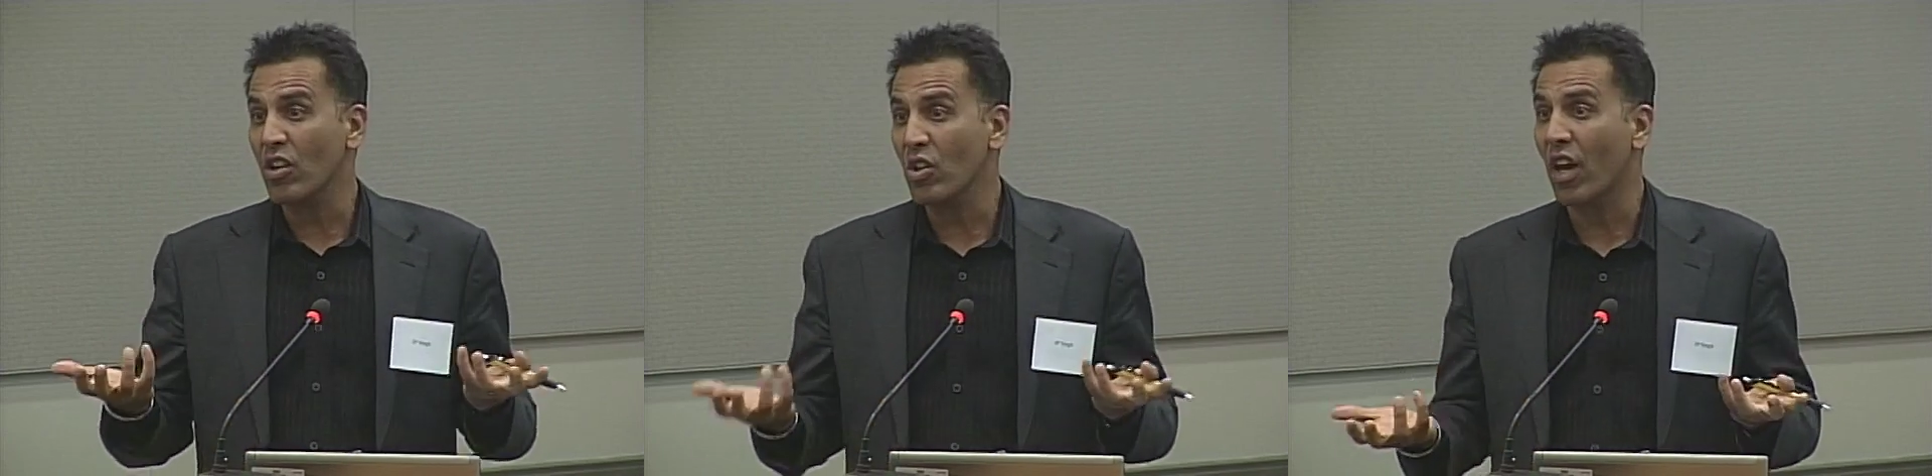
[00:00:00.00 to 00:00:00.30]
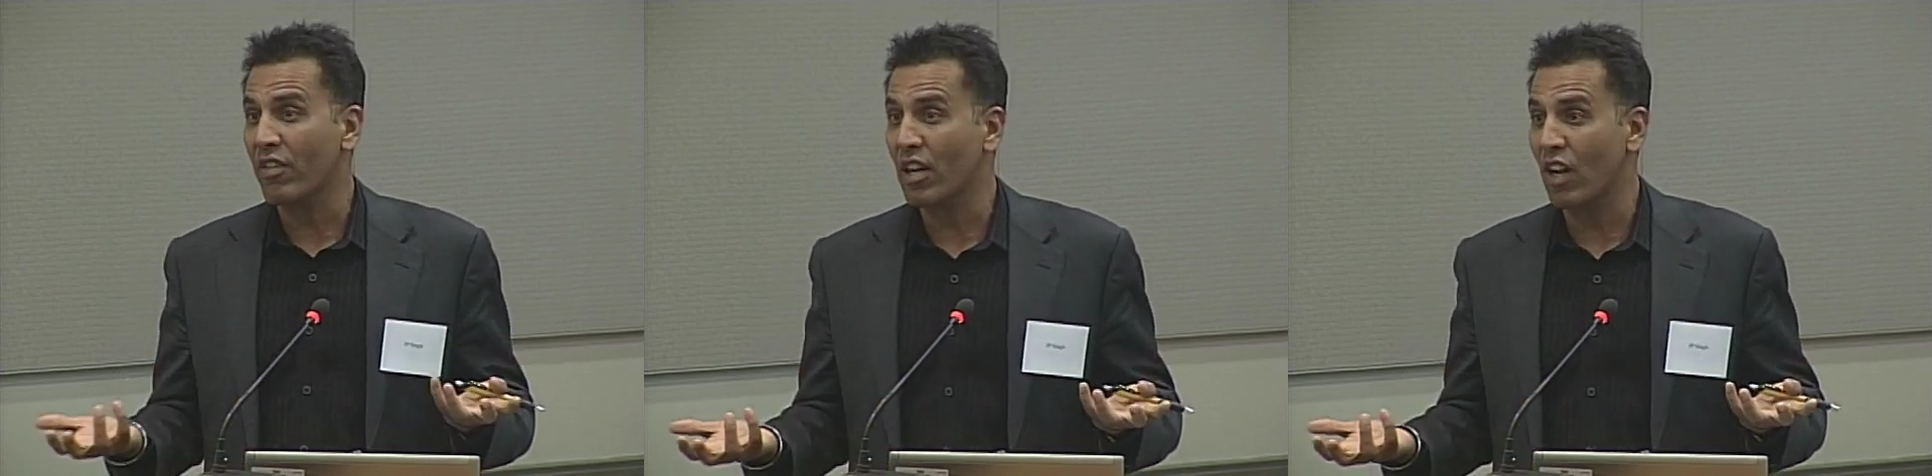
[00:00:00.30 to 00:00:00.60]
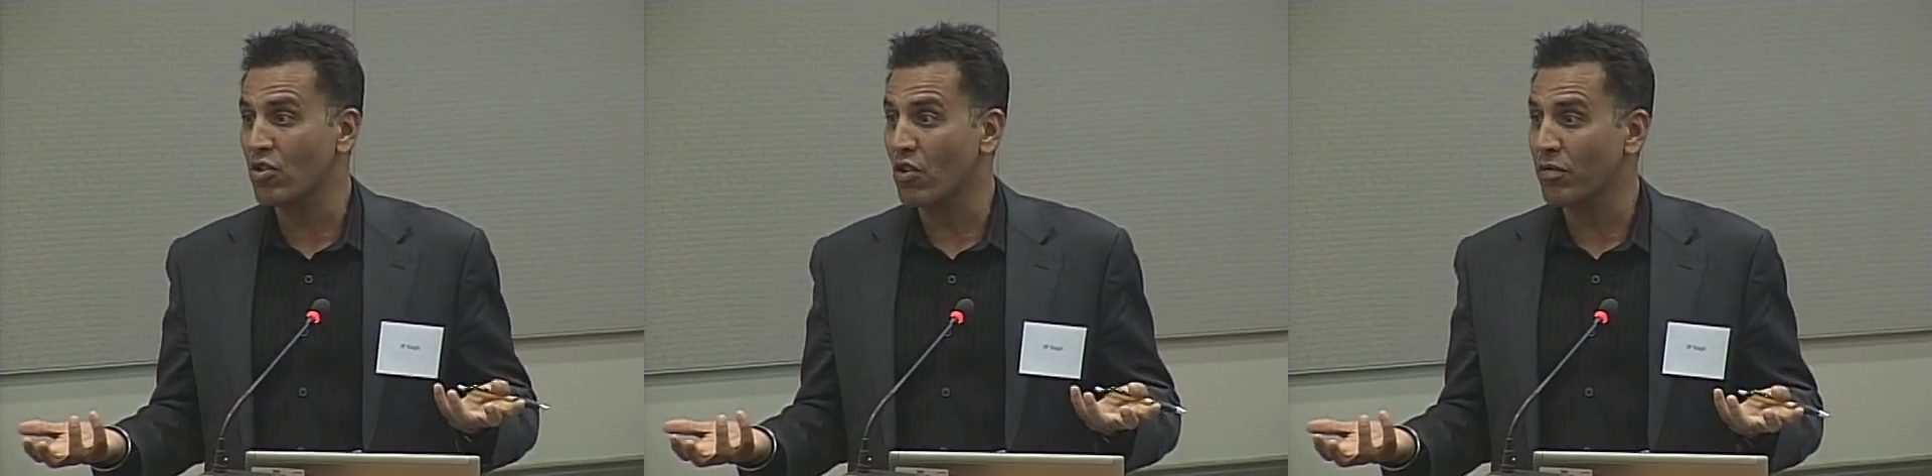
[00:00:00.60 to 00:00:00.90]
because how can you
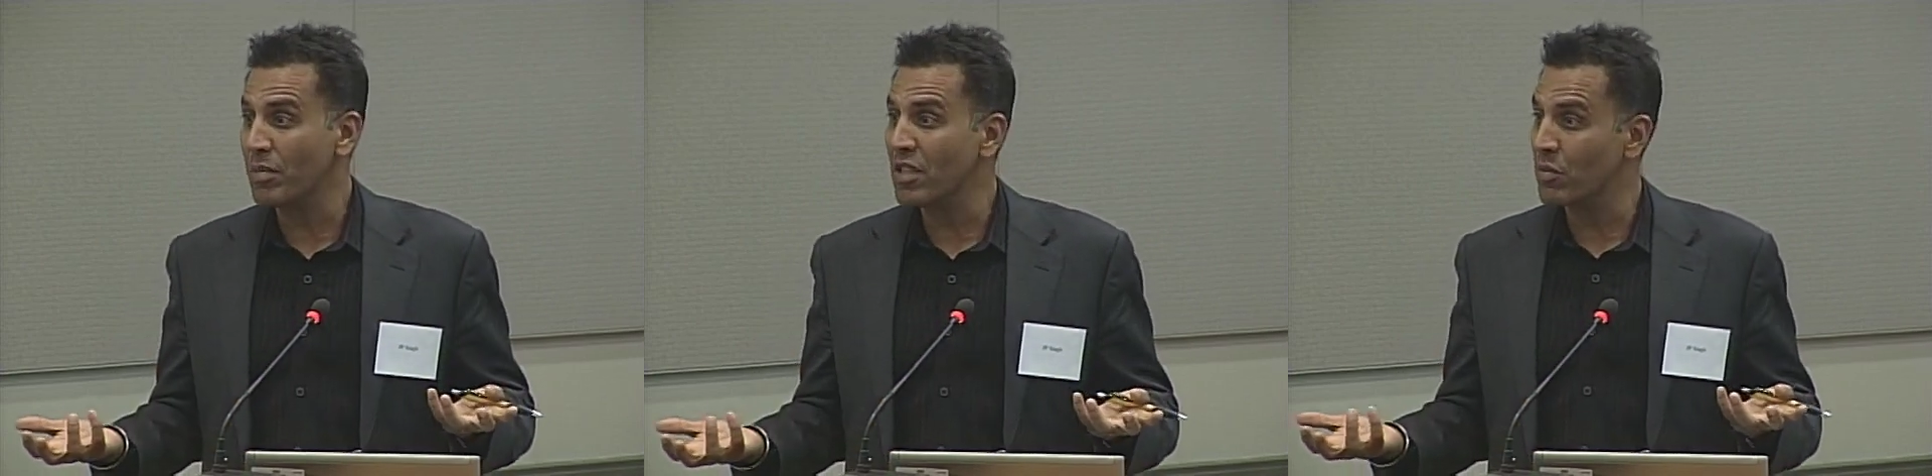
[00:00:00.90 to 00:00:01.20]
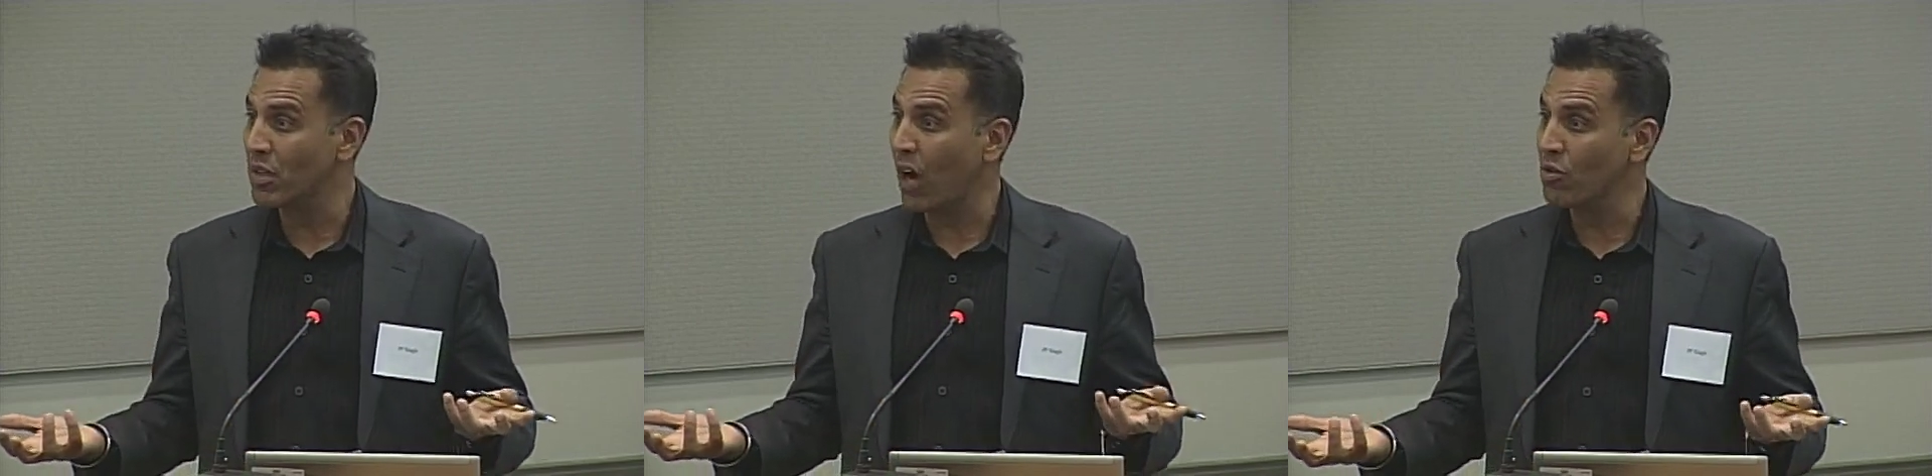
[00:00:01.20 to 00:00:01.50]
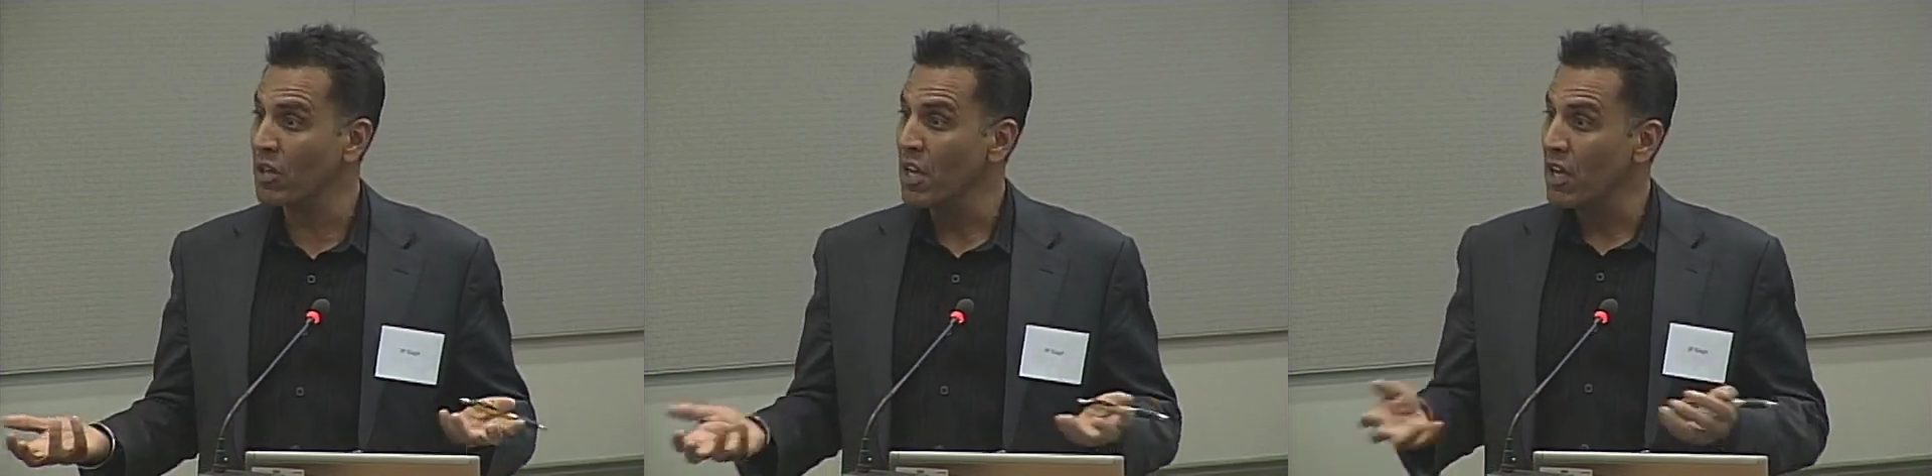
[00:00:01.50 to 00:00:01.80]
have a culture of peace
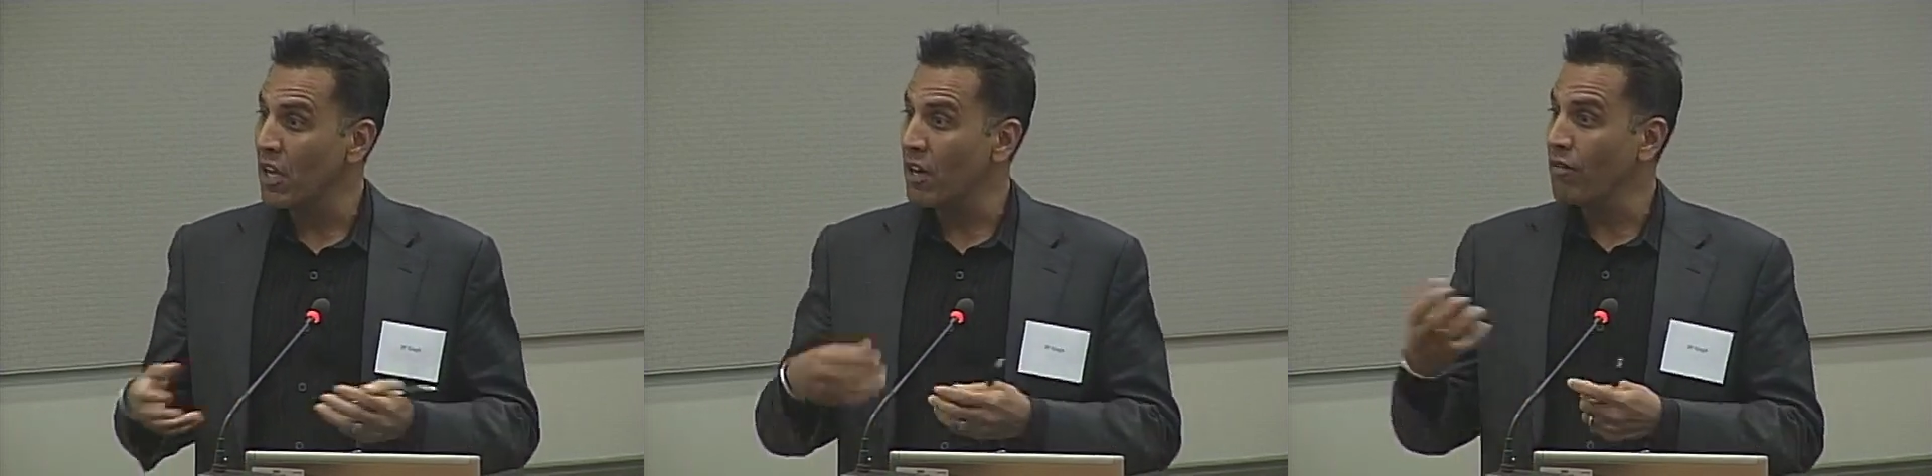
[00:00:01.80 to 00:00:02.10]
without